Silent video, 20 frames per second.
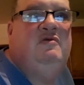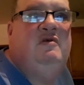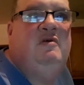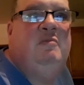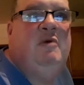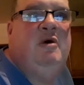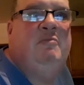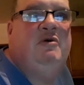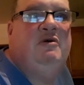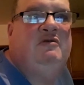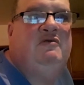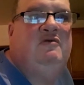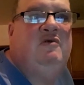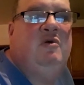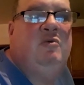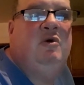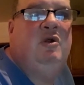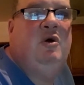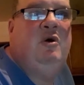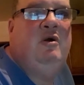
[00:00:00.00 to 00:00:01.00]
see my
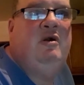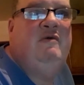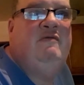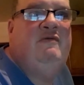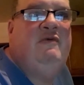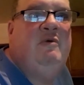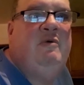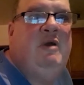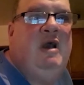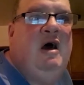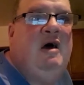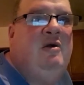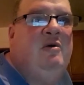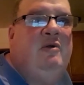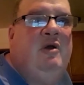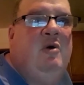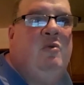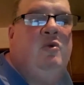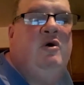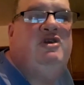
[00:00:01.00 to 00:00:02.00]
bookstore will order for me. I don't
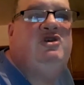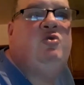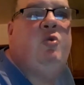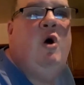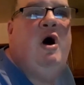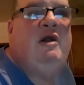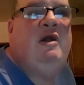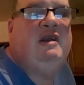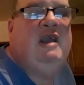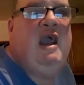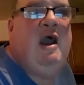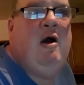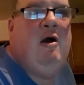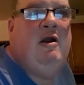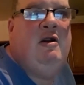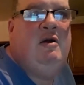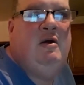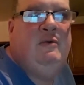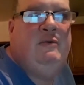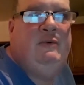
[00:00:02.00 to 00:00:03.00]
know which one,
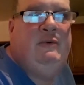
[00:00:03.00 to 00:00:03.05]
Karen.